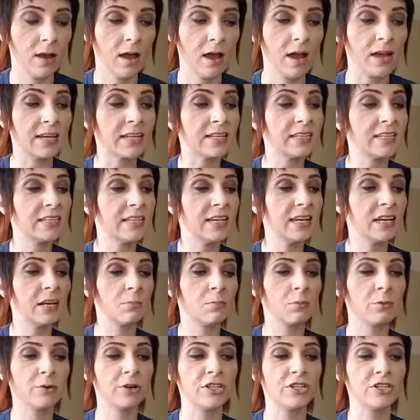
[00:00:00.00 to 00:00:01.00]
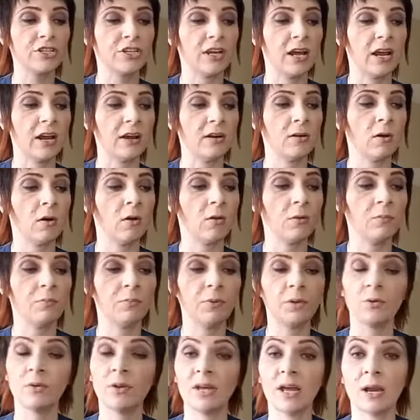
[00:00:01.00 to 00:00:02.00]
I can see and appreciate all the
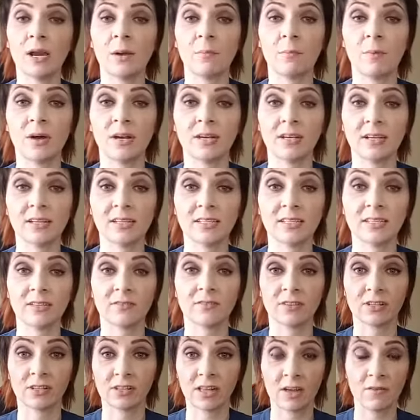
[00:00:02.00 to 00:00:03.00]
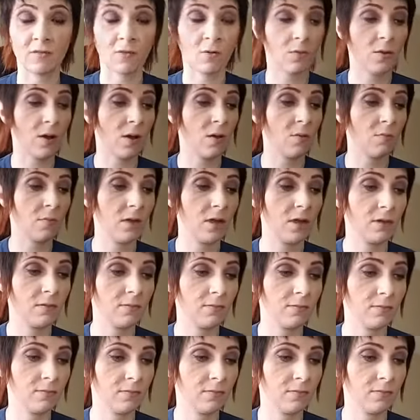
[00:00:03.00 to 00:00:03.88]
beauty and abundance of the life around me.